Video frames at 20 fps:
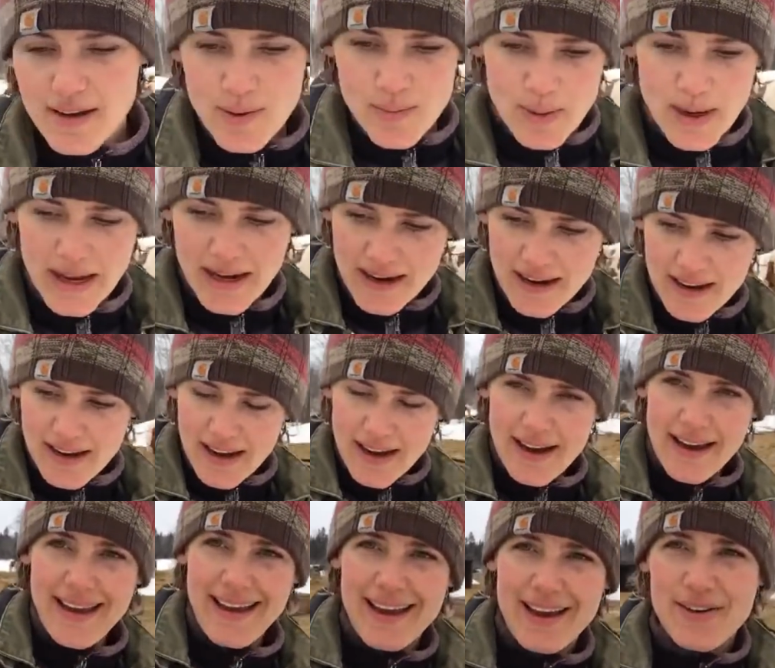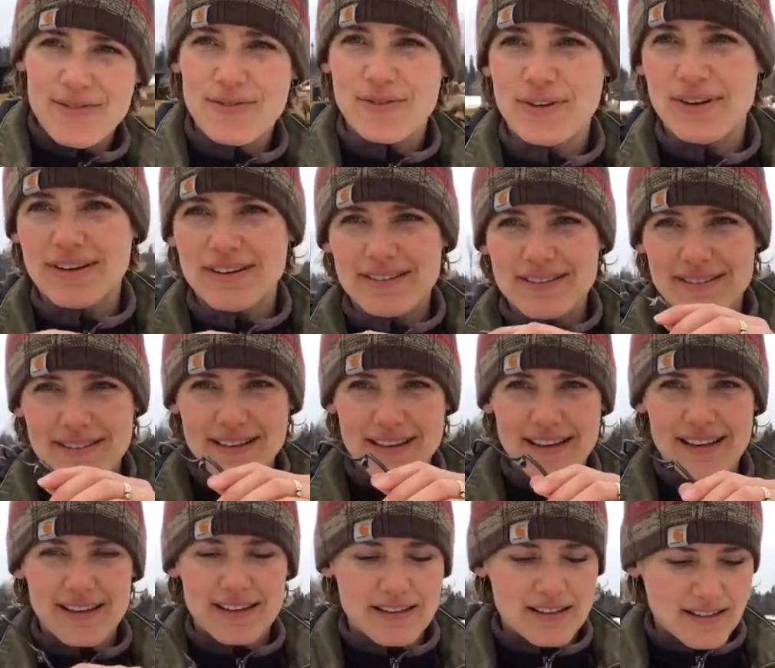but I have.
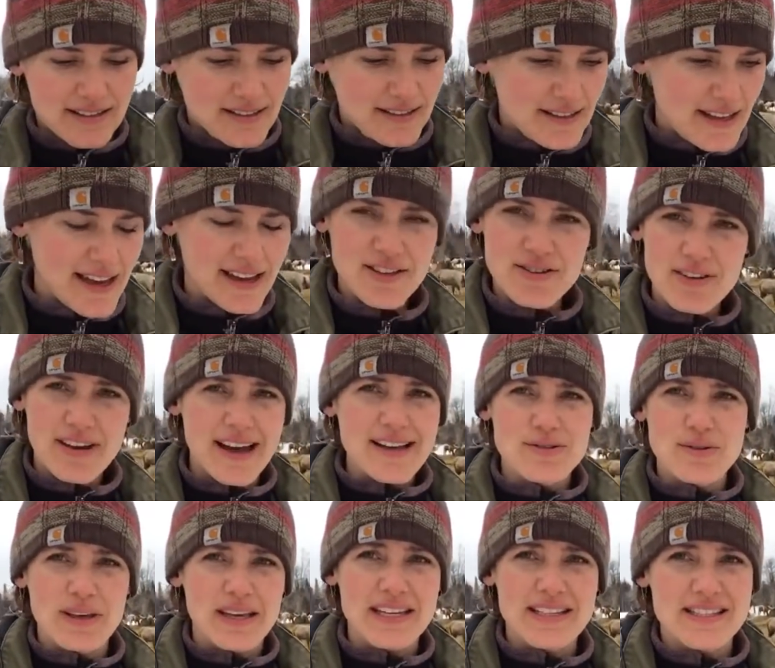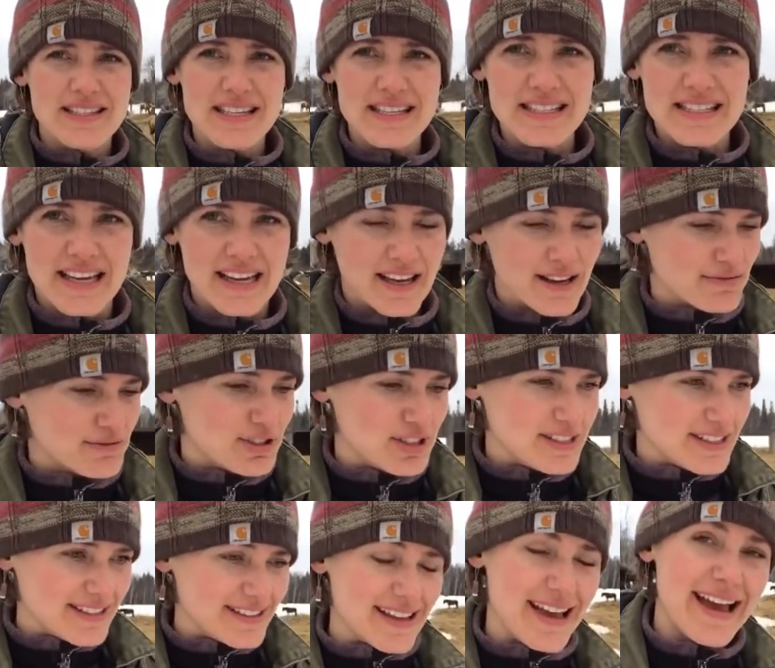Yeah, you guys would get seasick if she
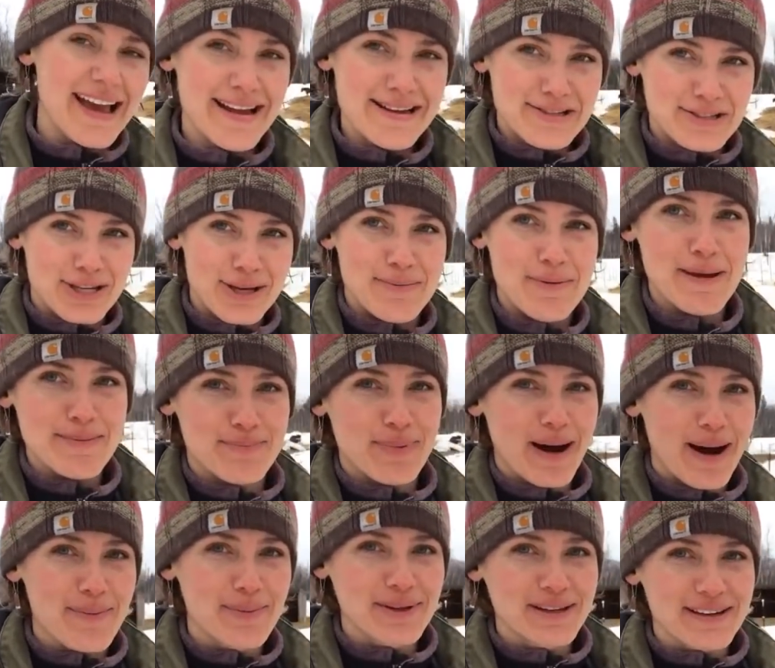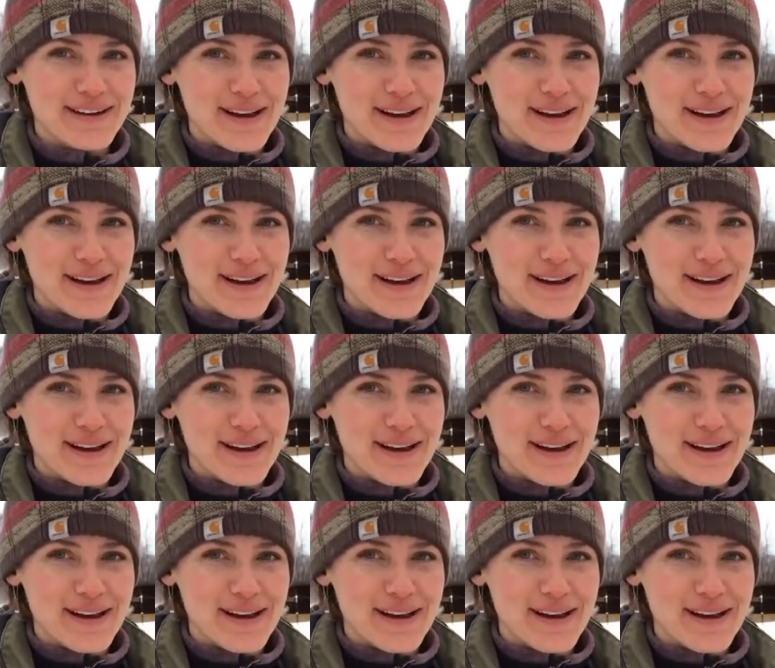did that. She'd be bobbling